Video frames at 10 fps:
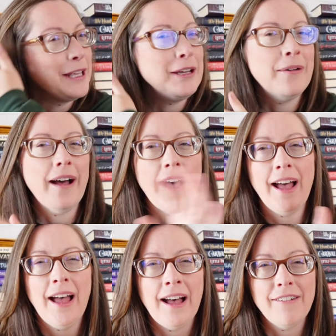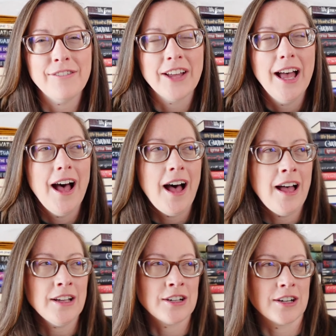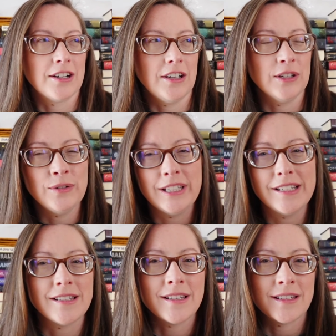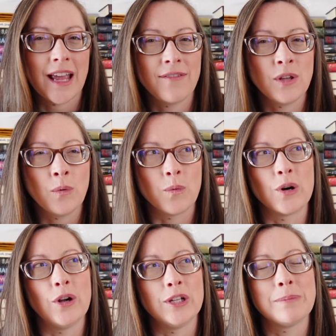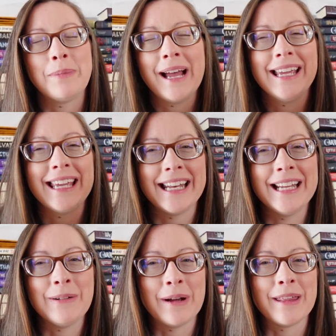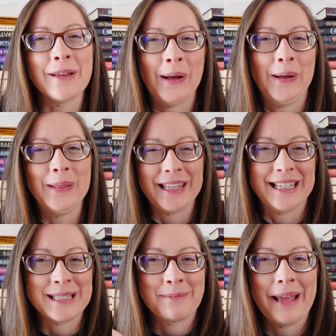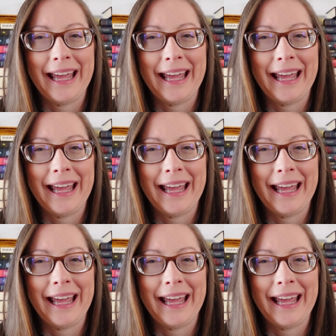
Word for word: but you have a girl who needs to save the world by getting with all these